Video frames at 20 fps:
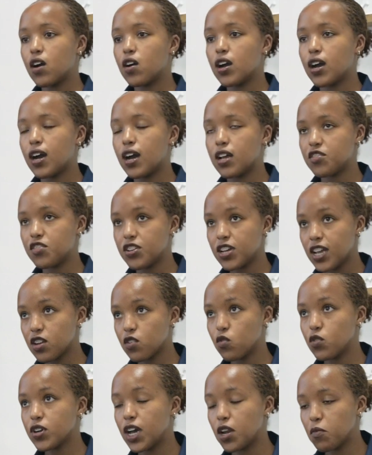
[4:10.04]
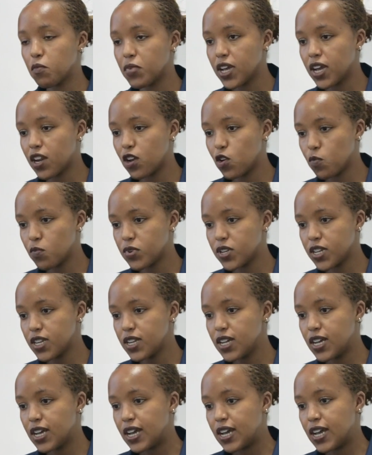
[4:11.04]
a child who can be adopted
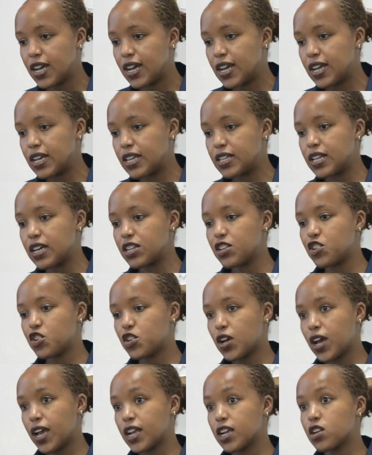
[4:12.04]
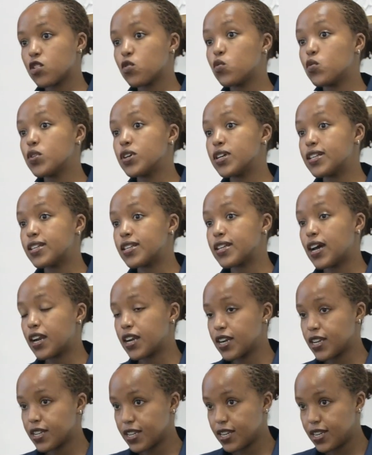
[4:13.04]
is a child who is a
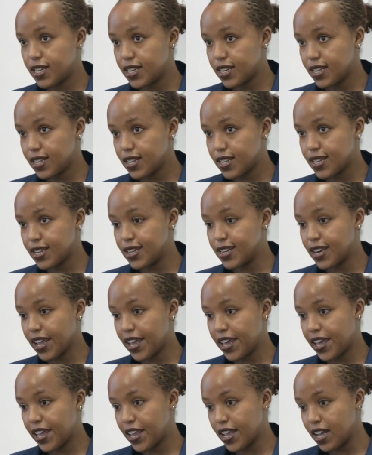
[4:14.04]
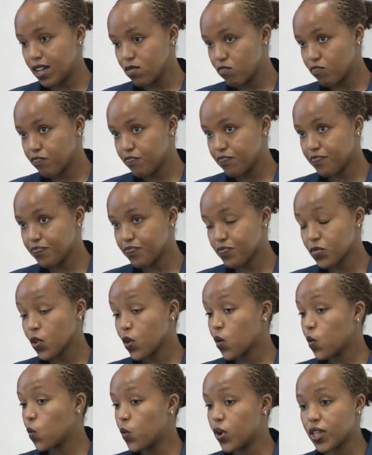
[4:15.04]
resident in Kenya,
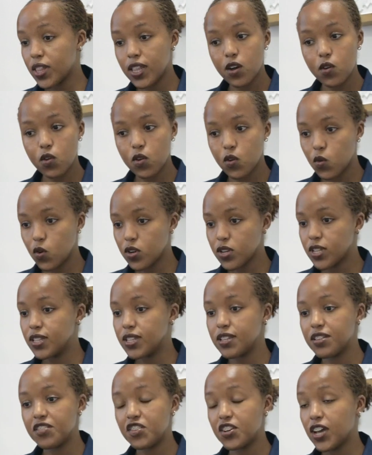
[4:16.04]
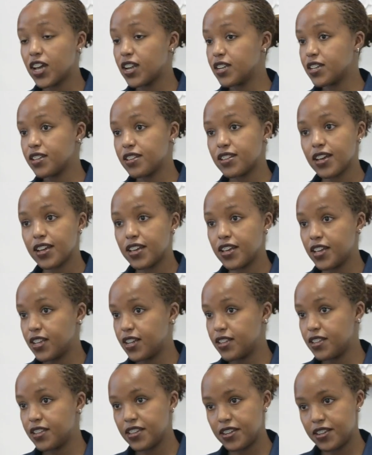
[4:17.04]
whether or not this child is a
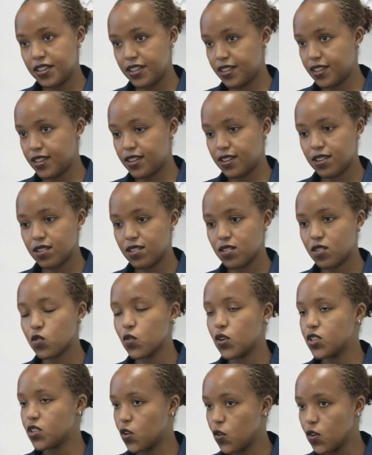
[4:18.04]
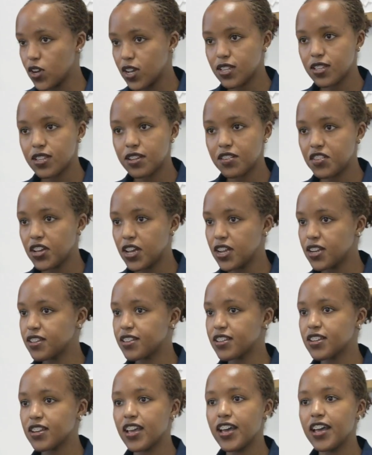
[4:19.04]
Kenyan citizen. So as long as the child
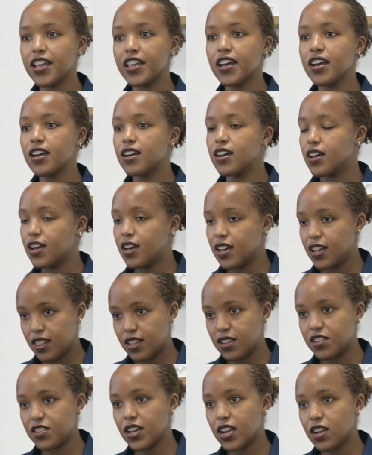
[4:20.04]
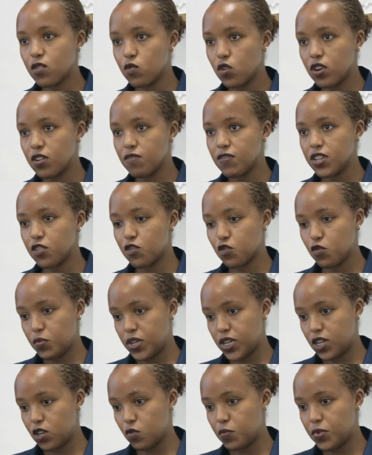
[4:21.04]
is in Kenya, the child qualifies to
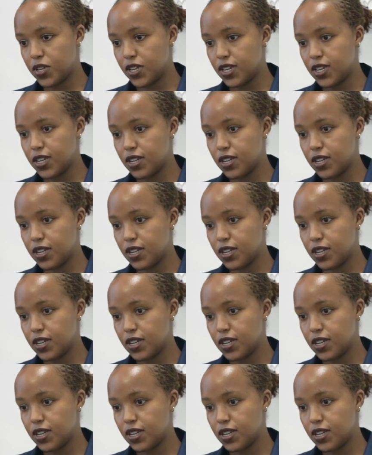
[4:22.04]
be adopted.